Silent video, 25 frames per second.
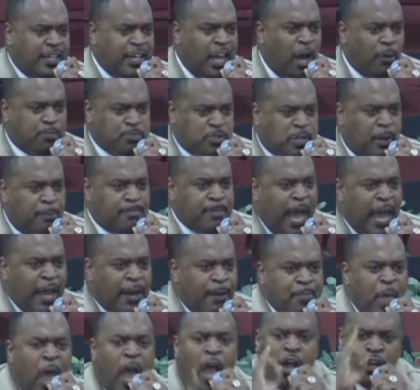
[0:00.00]
can help
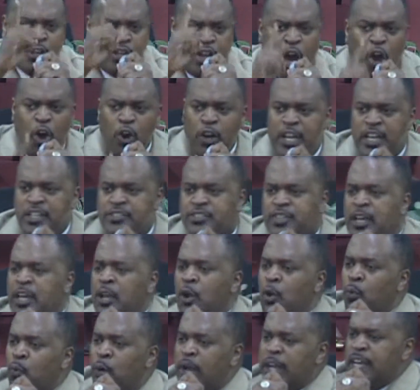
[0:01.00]
somebody. Notice
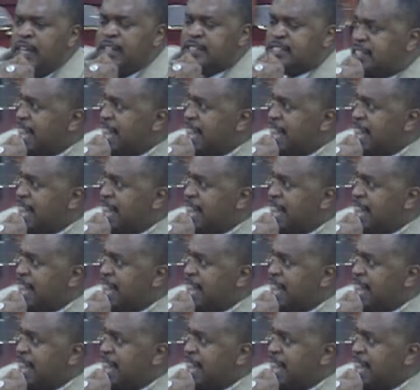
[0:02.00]
when he